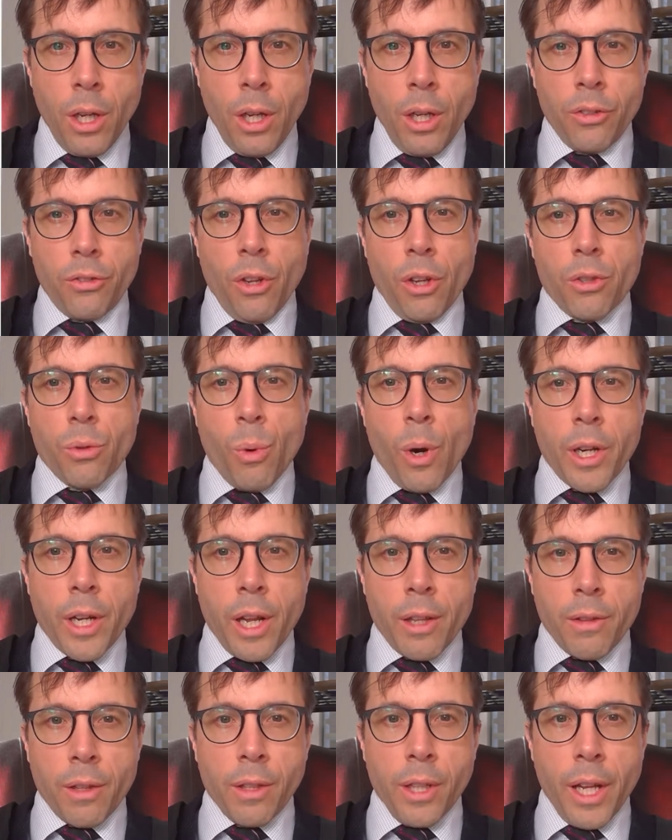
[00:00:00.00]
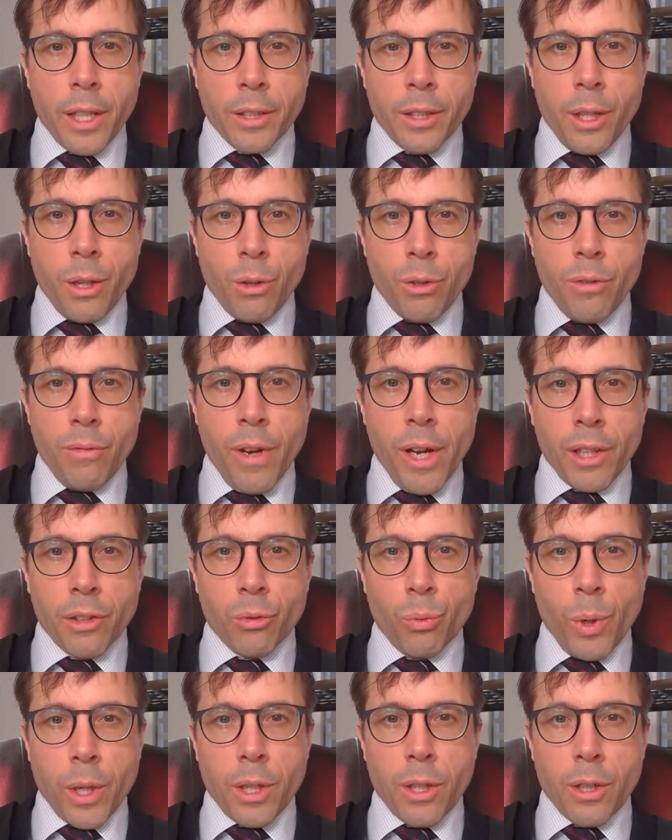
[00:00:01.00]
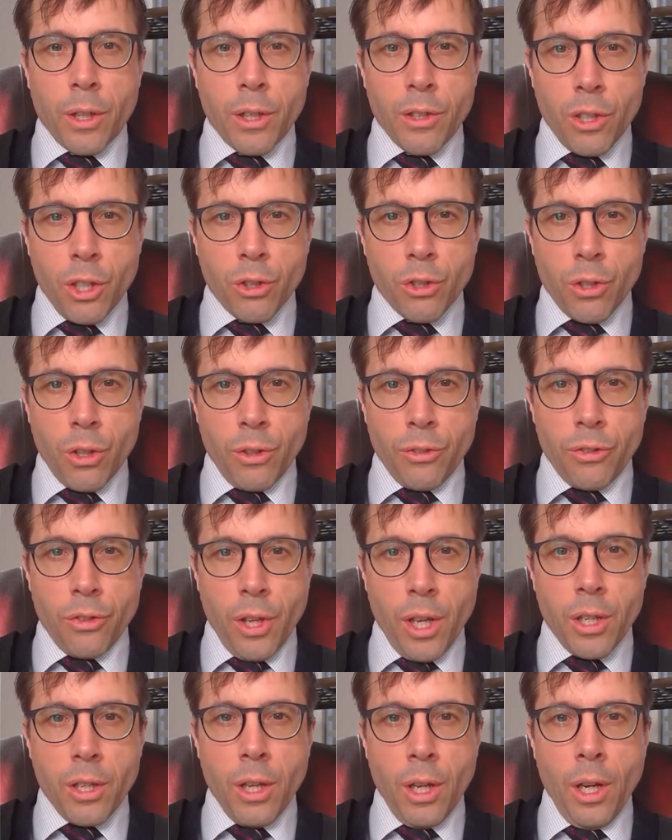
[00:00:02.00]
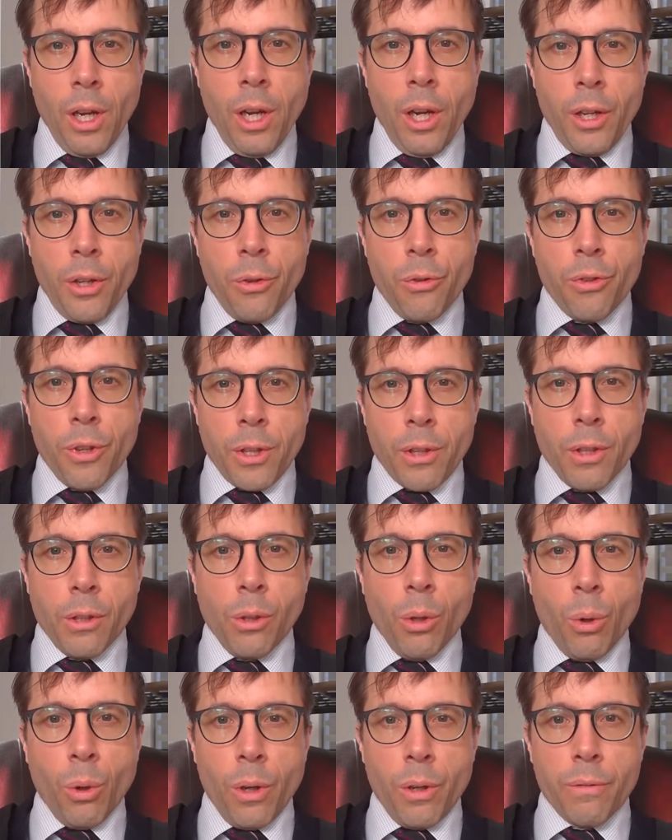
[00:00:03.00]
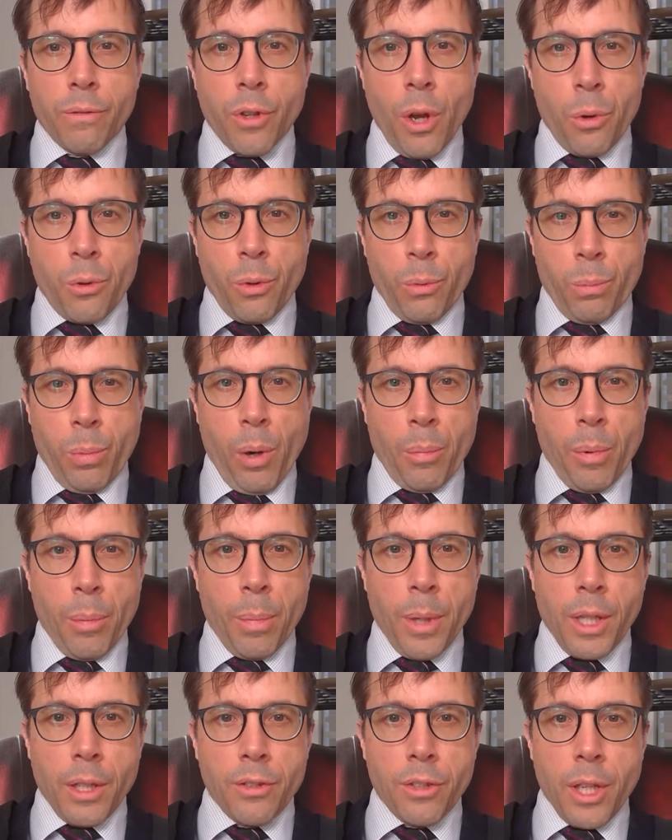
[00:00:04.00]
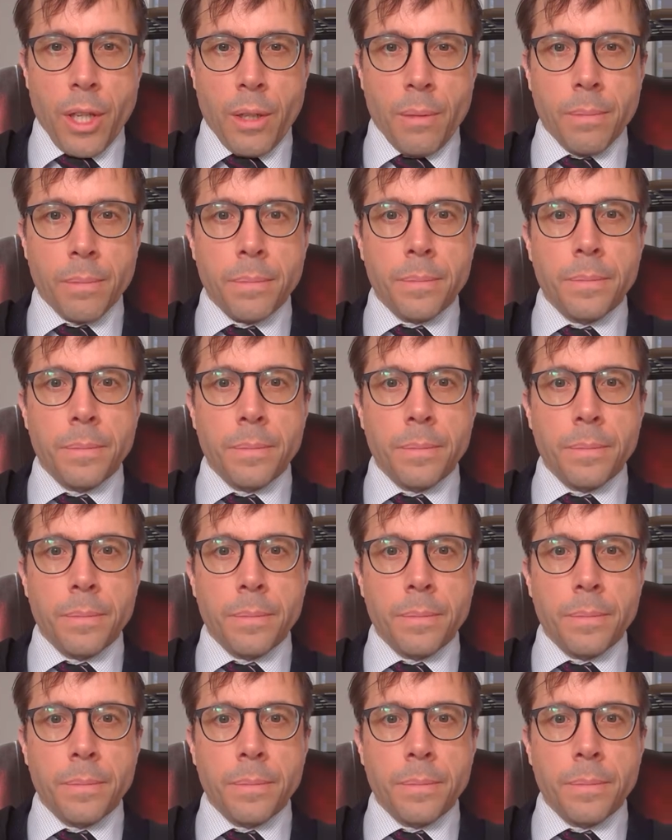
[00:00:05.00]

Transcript: So to work out the likelihood of x, we can condition on z using the law of total probability.